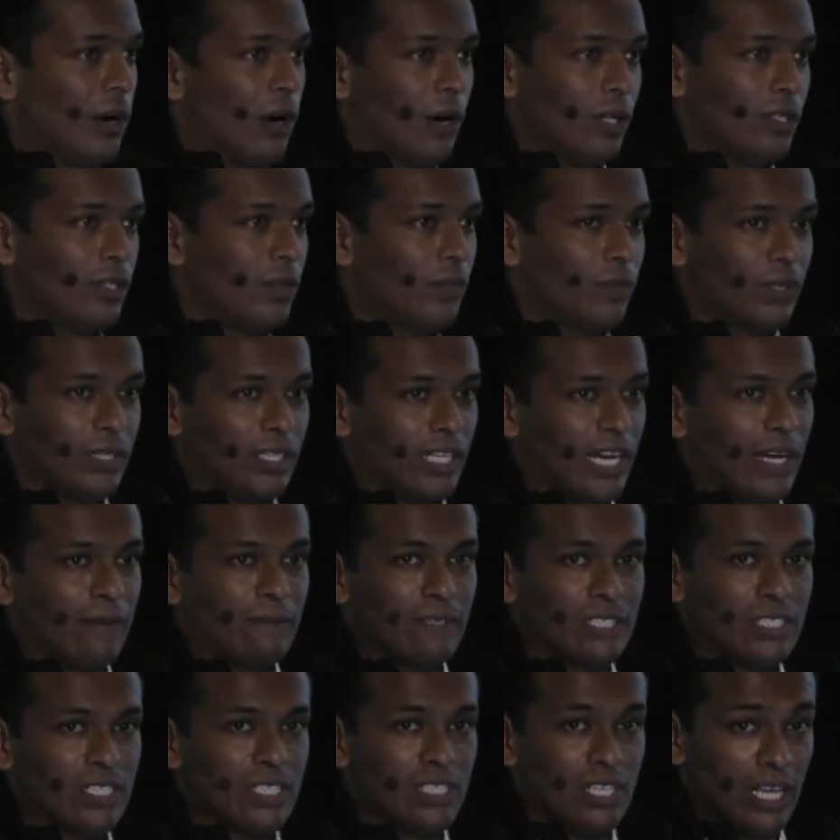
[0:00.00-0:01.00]
all different
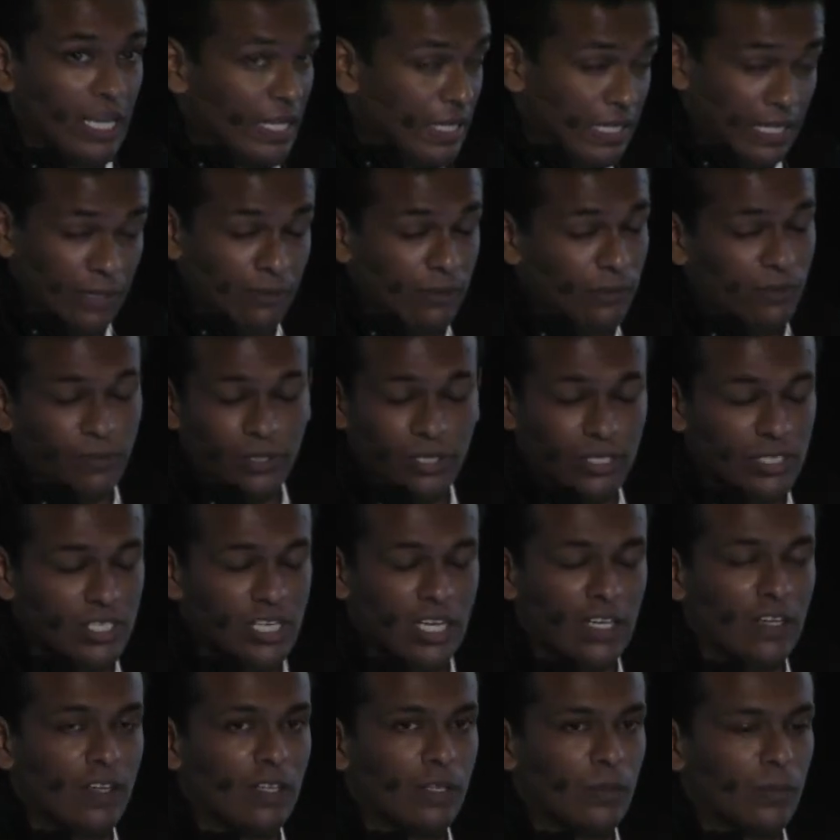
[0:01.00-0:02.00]
languages and even for
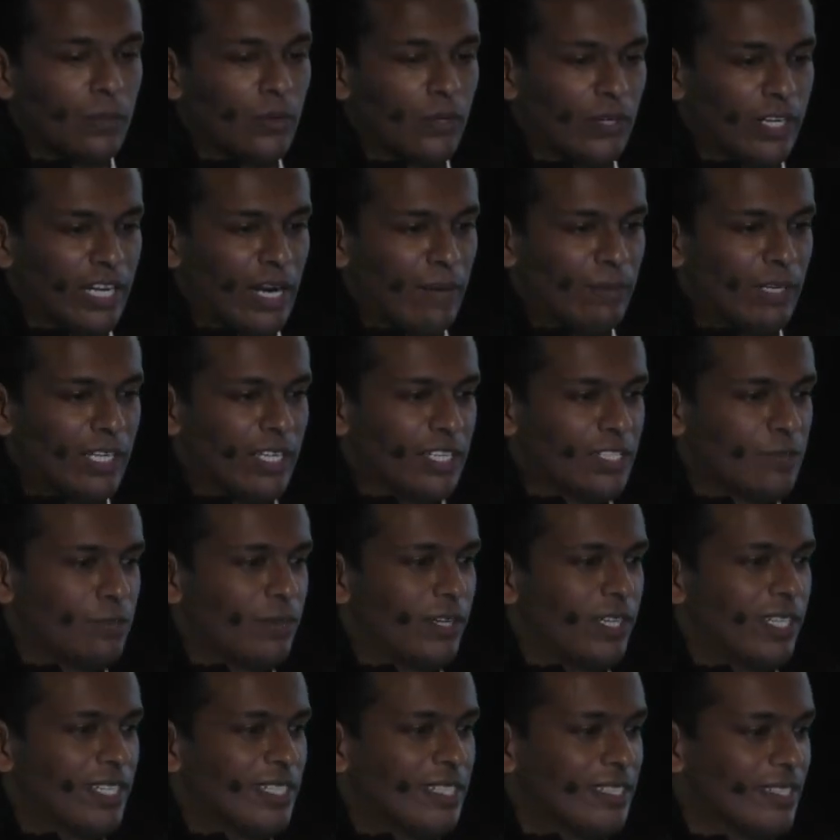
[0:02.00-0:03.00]
general programming
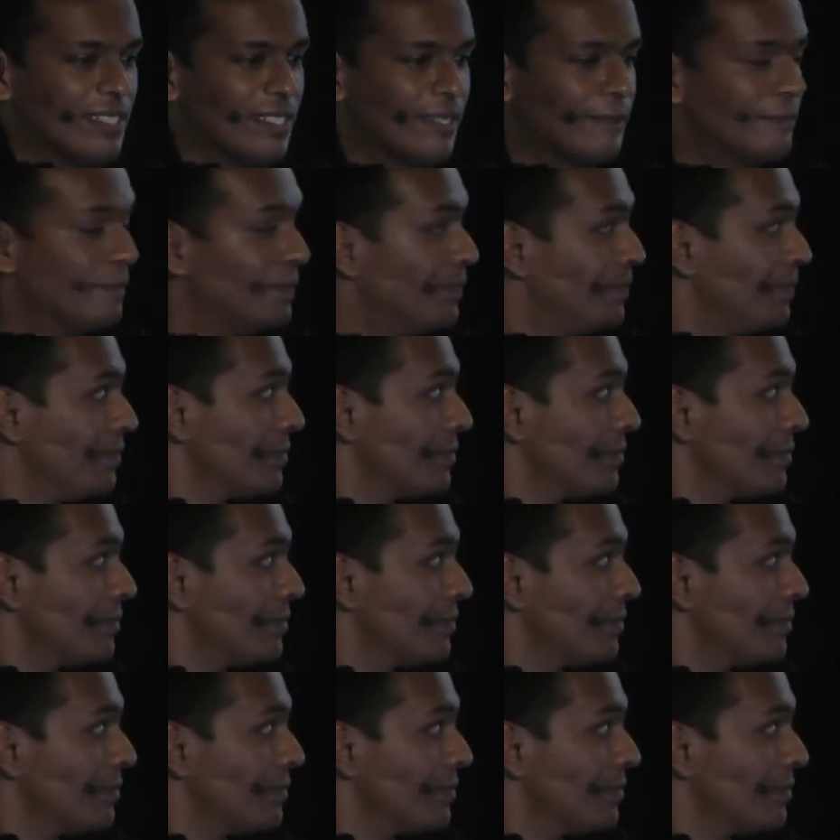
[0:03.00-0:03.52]
experience.